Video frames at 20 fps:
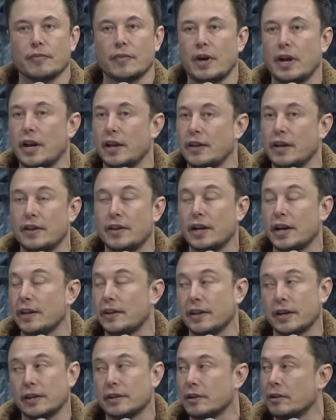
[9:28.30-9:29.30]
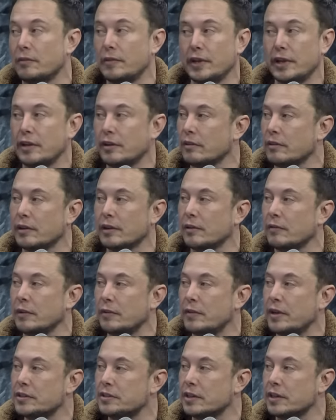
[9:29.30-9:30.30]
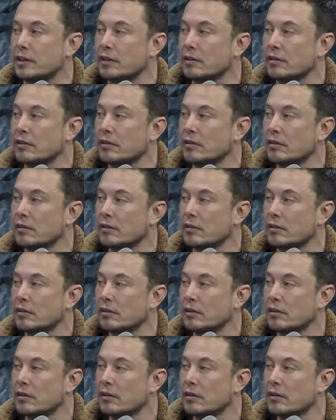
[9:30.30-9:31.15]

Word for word: and and then I think it'll be it'll be amazing. Absolutely.